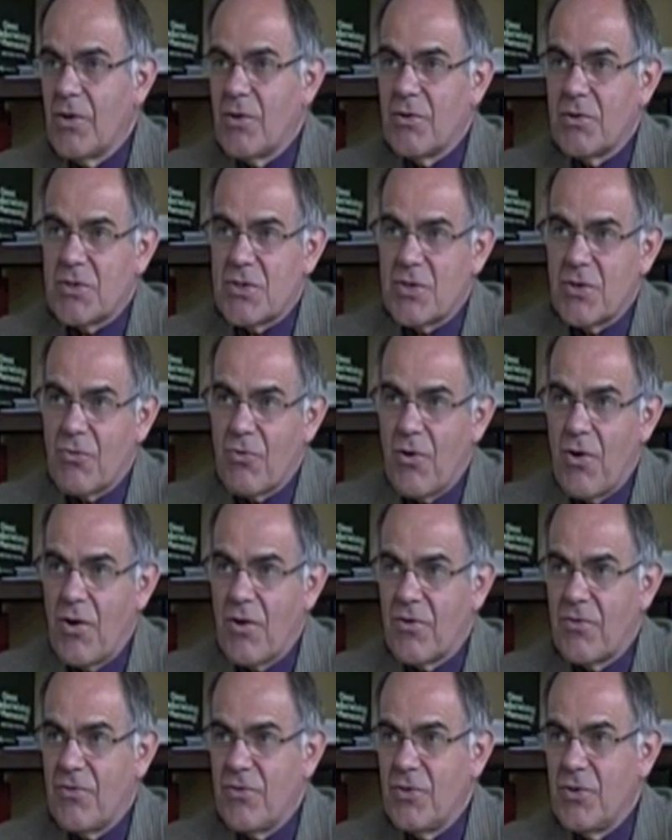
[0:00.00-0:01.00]
whether it's the
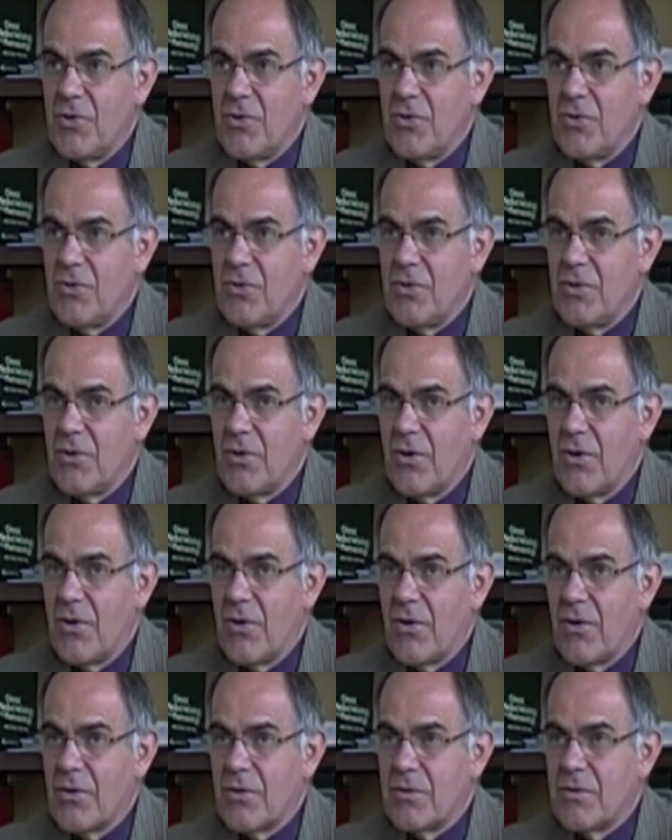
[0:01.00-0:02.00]
wrong food
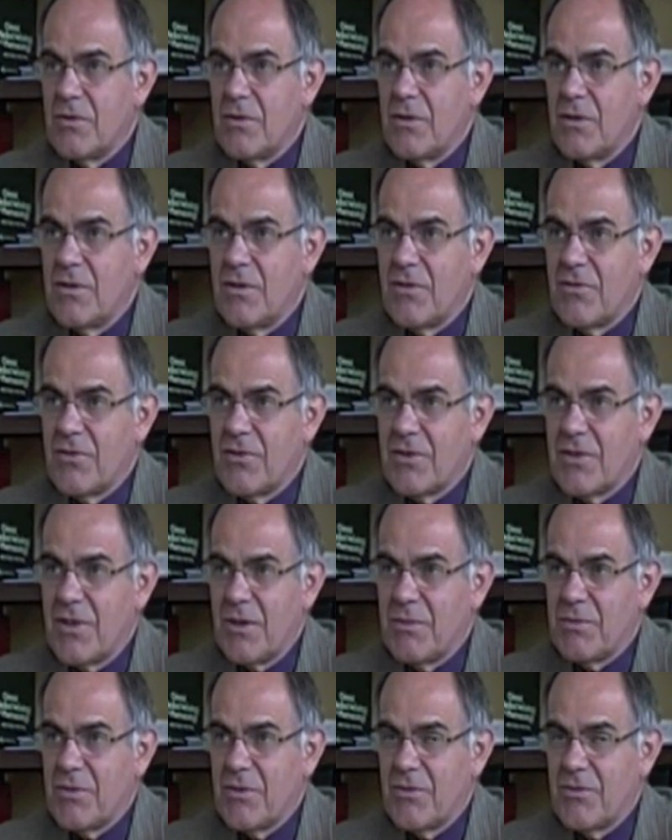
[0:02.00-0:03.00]
or different
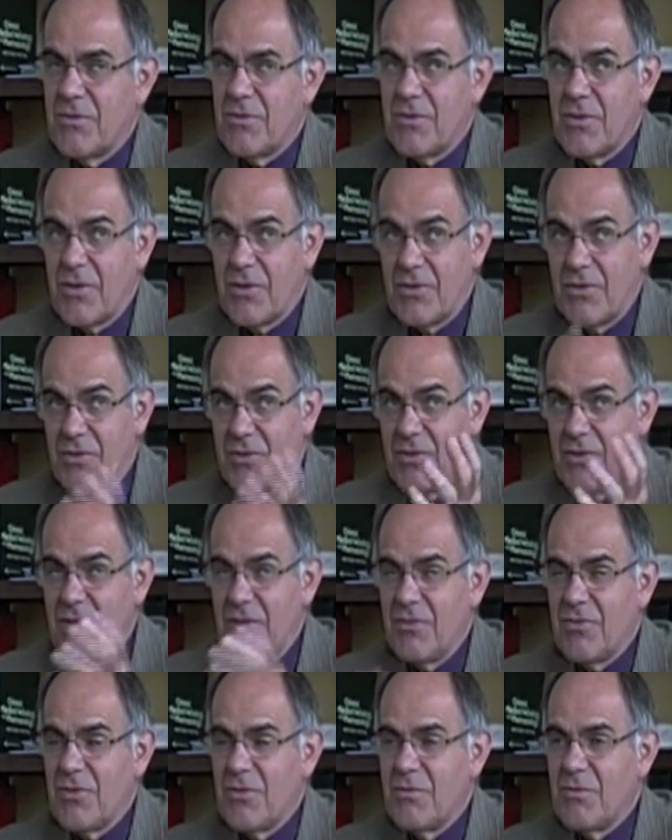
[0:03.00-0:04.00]
types of
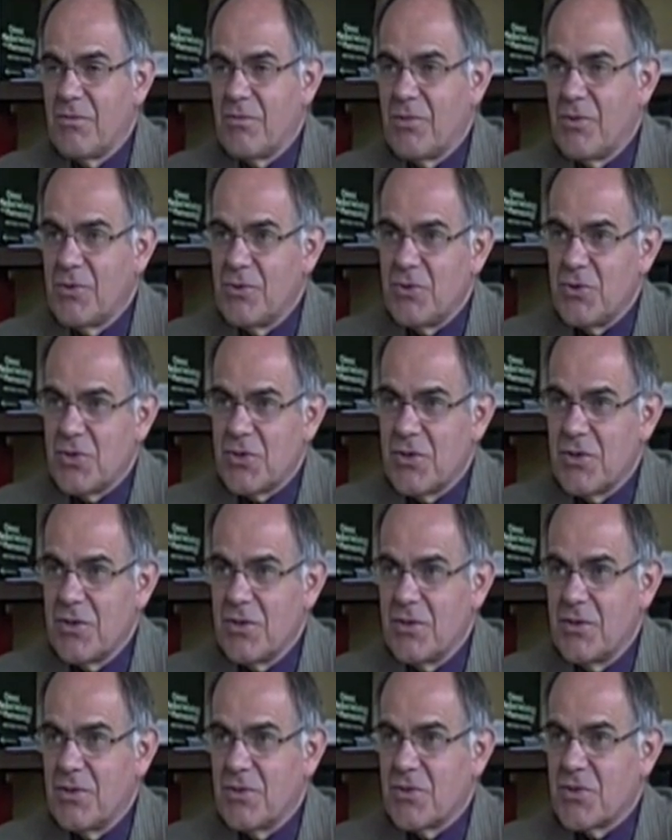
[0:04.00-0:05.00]
toxicity from
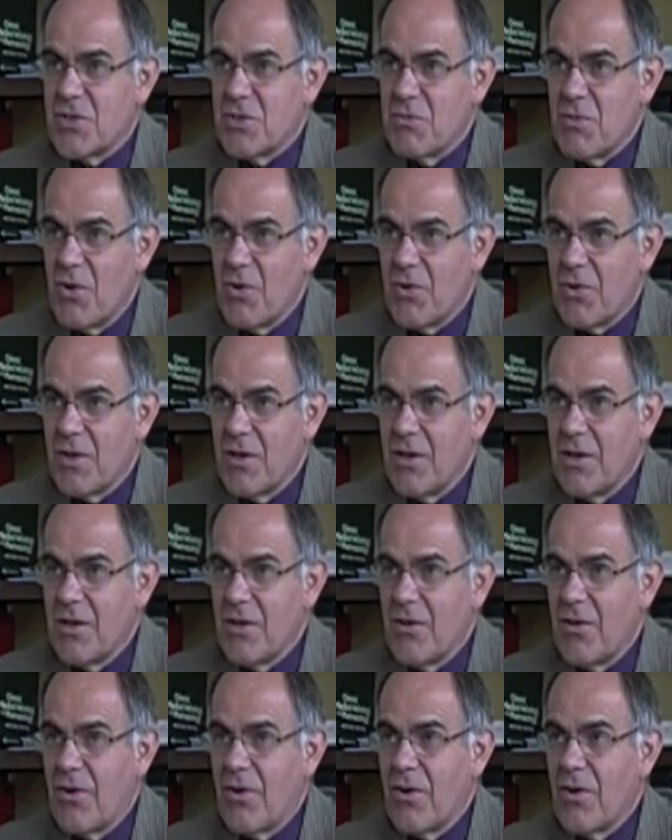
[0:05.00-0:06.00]
pollution or
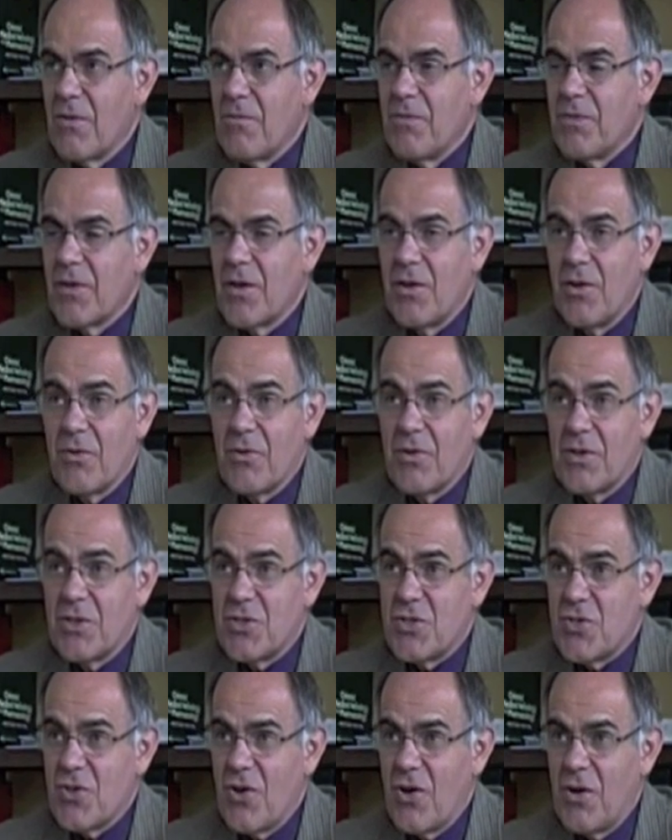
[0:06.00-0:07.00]
smoking, or you're in
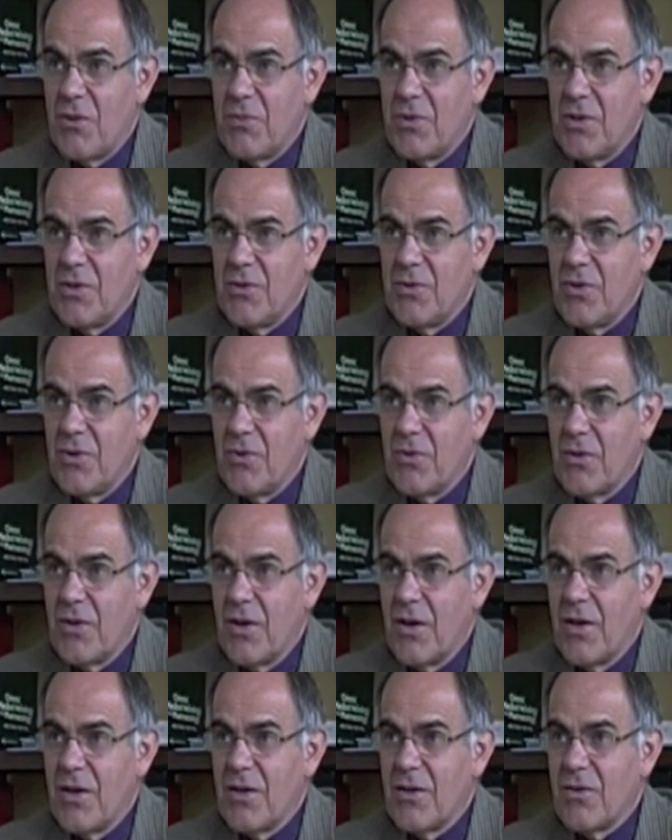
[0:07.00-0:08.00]
a job that you don't
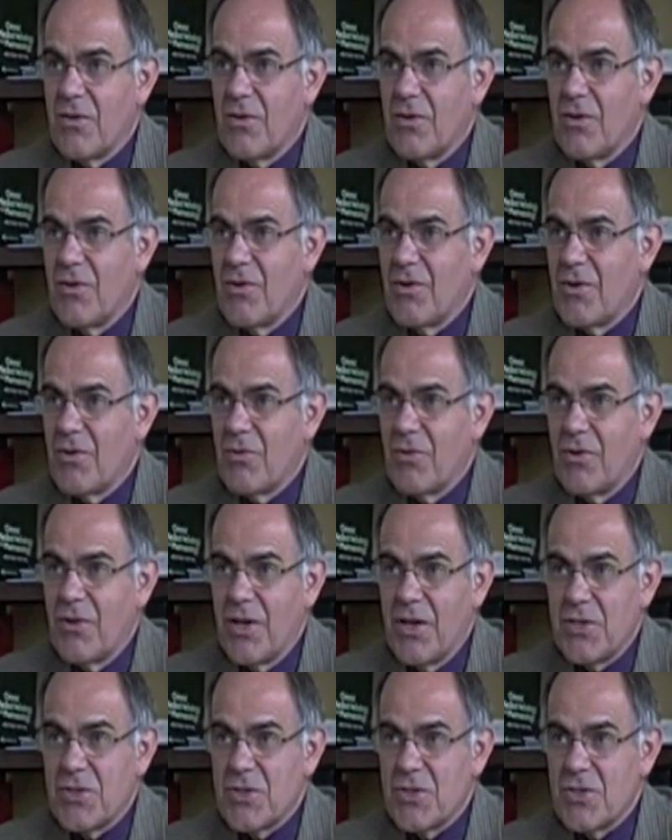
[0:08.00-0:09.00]
like, or you're in a
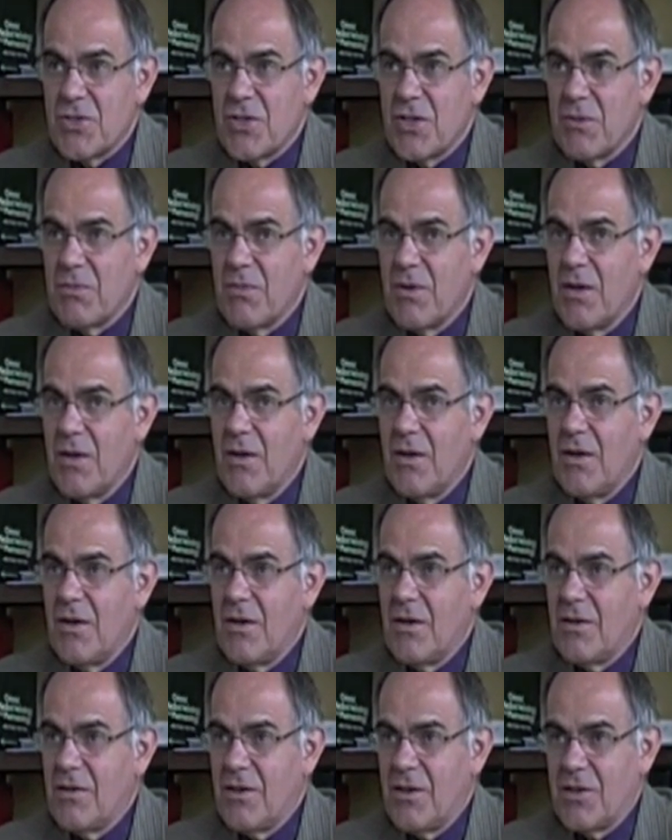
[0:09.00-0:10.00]
relationship
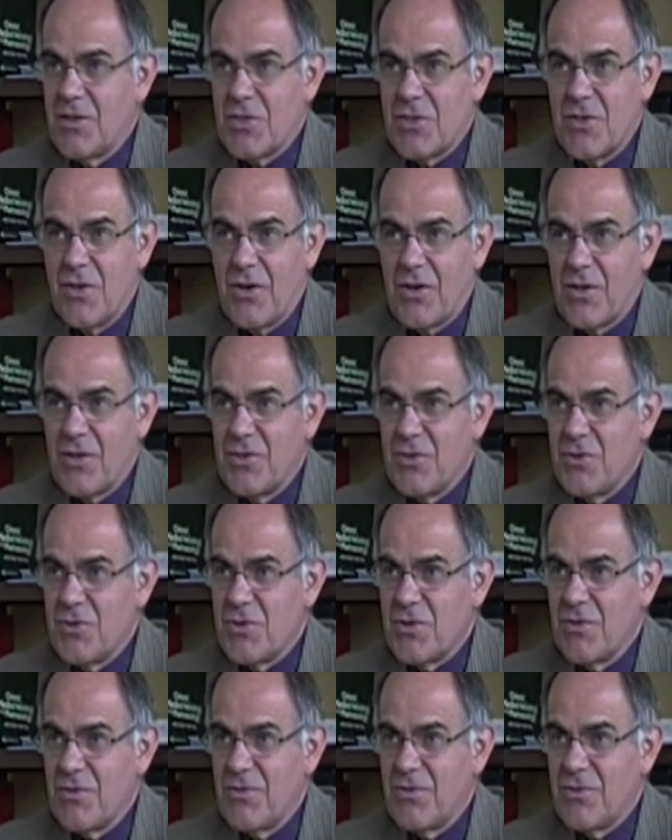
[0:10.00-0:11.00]
that is not
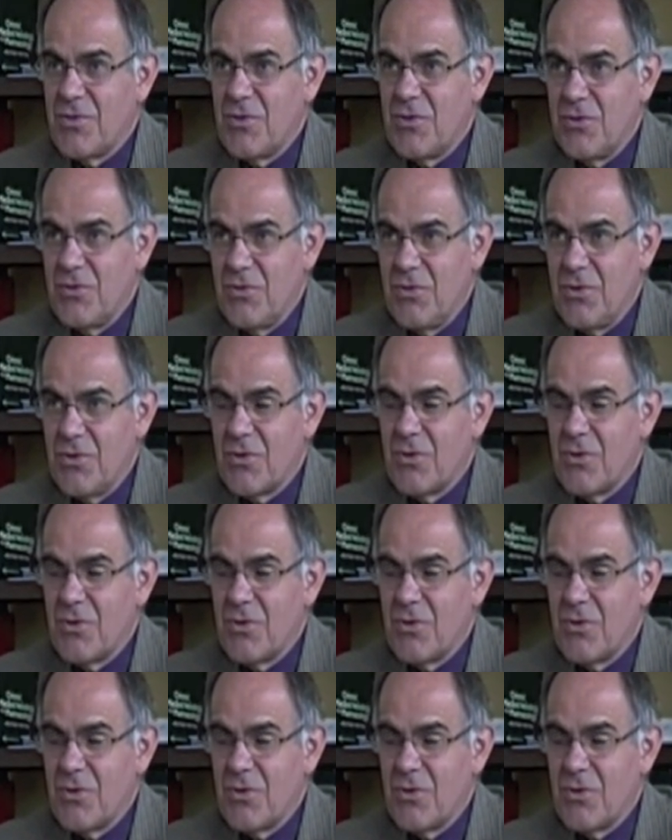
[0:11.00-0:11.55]
conducive to